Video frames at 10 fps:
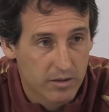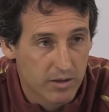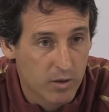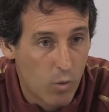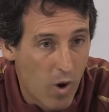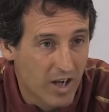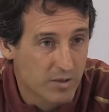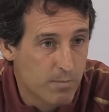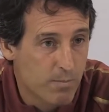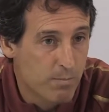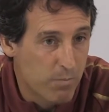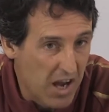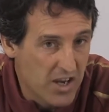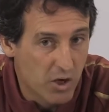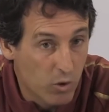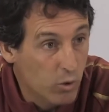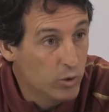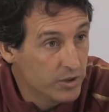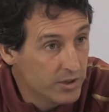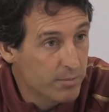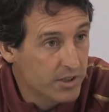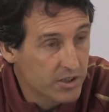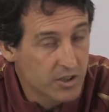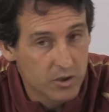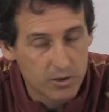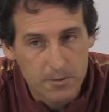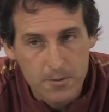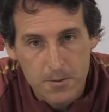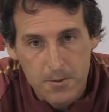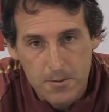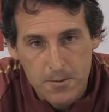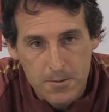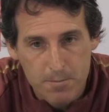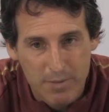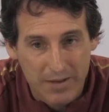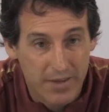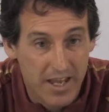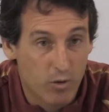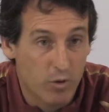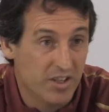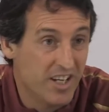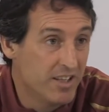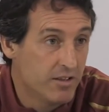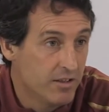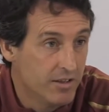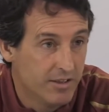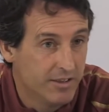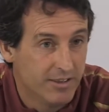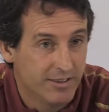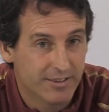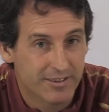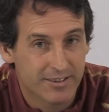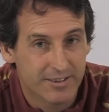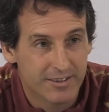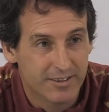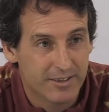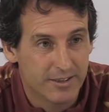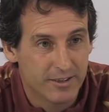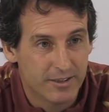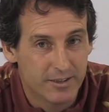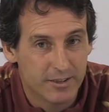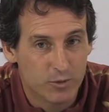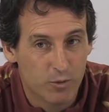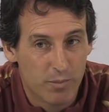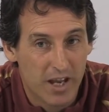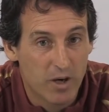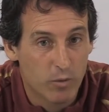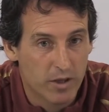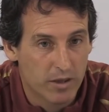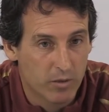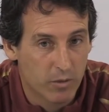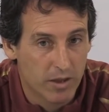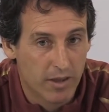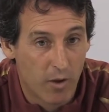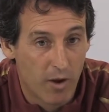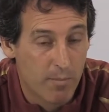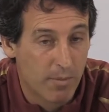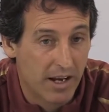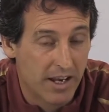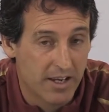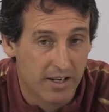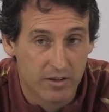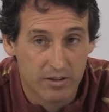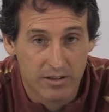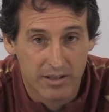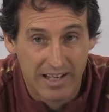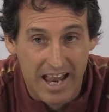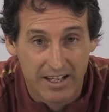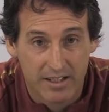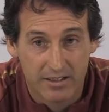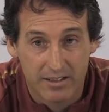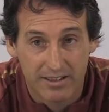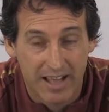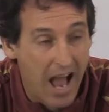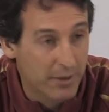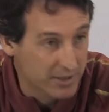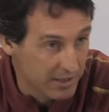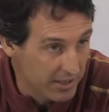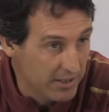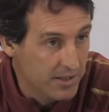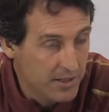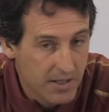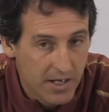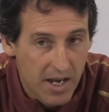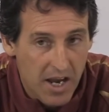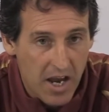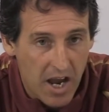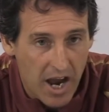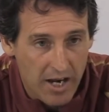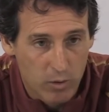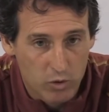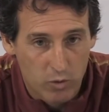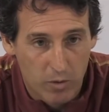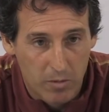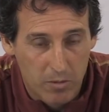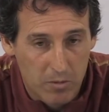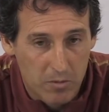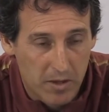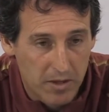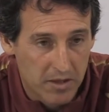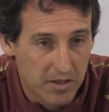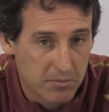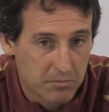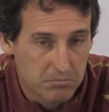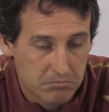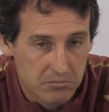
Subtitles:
he was playing good in the preseason. But then we need to play with another player like Ainsley, and also I think